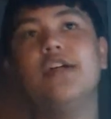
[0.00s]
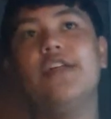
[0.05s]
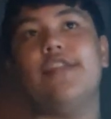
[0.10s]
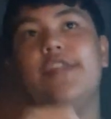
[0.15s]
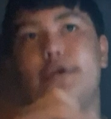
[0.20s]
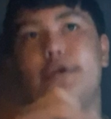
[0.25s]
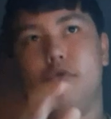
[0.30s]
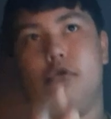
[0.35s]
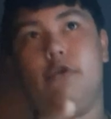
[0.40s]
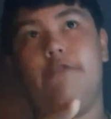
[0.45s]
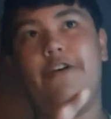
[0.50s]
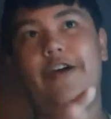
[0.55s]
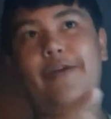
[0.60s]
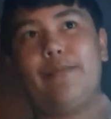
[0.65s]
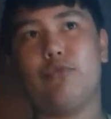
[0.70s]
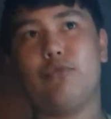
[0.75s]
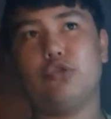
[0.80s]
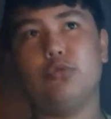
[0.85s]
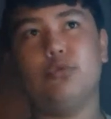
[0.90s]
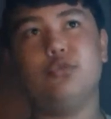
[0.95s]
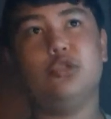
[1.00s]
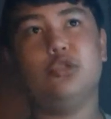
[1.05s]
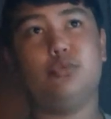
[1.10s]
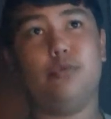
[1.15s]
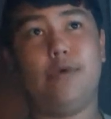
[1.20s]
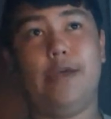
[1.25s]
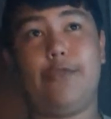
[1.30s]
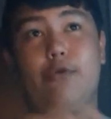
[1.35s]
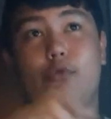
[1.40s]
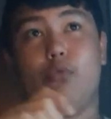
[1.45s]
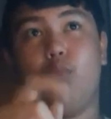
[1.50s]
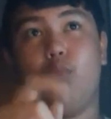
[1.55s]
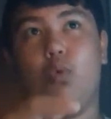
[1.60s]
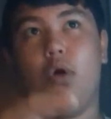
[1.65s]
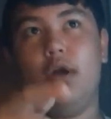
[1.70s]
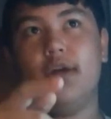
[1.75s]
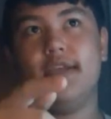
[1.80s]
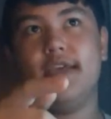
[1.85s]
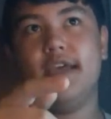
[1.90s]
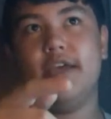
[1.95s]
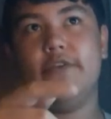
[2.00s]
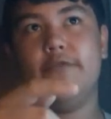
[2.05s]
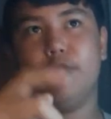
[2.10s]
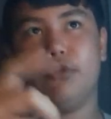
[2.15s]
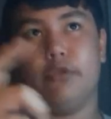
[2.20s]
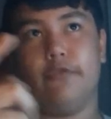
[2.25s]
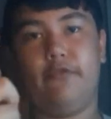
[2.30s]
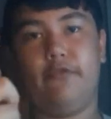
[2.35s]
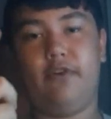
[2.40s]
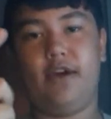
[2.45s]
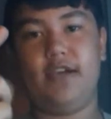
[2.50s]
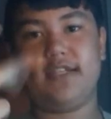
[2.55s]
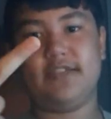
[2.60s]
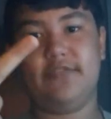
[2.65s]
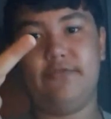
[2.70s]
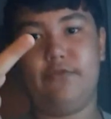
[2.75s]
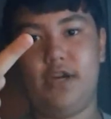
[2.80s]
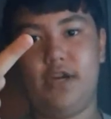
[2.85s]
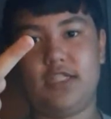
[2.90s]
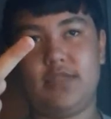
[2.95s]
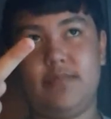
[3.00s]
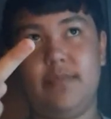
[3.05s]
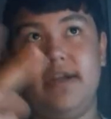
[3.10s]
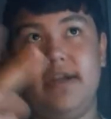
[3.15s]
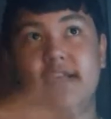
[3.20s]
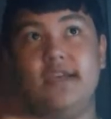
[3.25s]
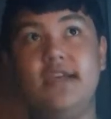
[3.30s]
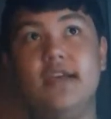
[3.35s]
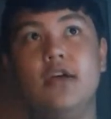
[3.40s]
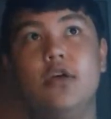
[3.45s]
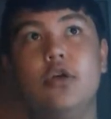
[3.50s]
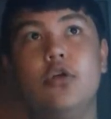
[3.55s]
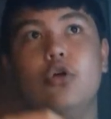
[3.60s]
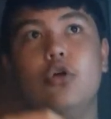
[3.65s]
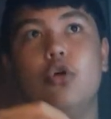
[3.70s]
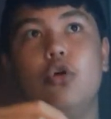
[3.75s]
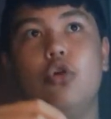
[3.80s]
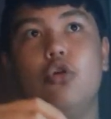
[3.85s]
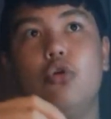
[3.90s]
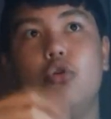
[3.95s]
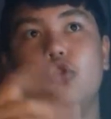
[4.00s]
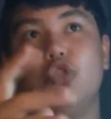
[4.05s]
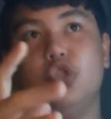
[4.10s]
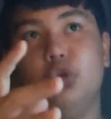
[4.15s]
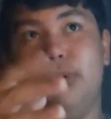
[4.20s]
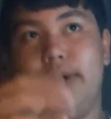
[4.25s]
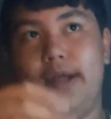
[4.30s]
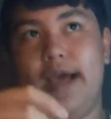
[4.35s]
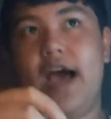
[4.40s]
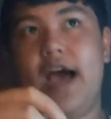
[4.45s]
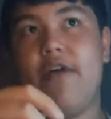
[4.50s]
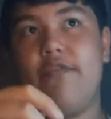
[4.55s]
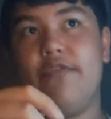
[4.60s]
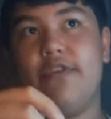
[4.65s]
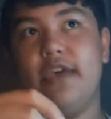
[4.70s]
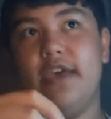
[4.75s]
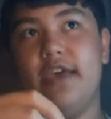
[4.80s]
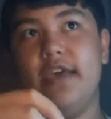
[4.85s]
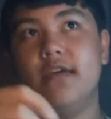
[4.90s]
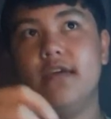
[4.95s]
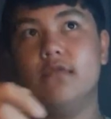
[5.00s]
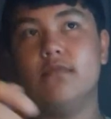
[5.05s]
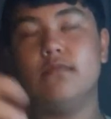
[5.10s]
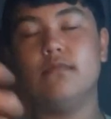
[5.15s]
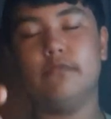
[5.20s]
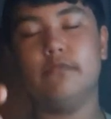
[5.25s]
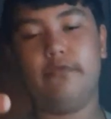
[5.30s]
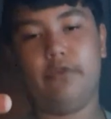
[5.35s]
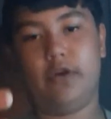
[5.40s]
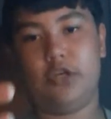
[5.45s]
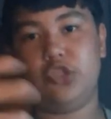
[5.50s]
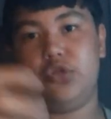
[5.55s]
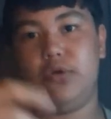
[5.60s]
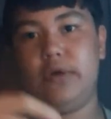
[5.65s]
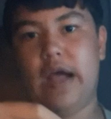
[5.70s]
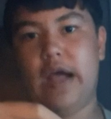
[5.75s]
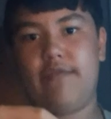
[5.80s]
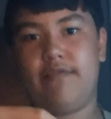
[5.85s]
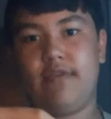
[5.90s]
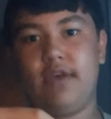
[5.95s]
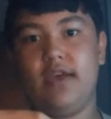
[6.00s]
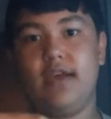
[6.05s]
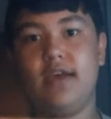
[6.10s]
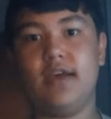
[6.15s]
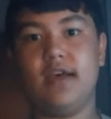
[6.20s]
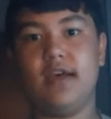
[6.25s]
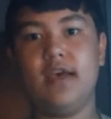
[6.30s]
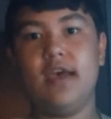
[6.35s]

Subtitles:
They are all 5 port switches with either 1 gig for the Flex and Flex Mini, 2.5 gig, Flex 2.5 gig,